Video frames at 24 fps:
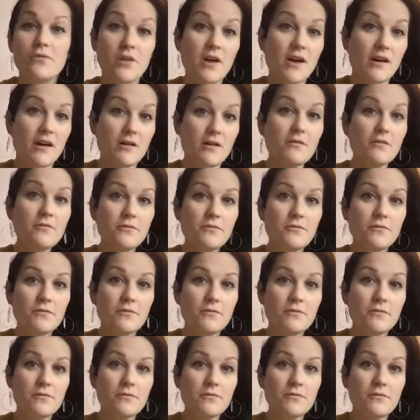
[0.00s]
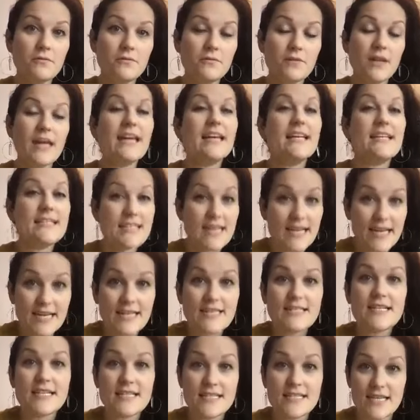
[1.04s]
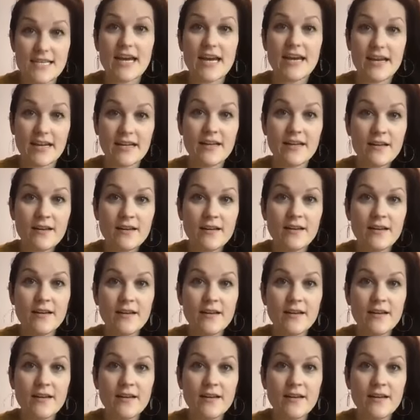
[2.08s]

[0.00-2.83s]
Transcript: love, like day to day,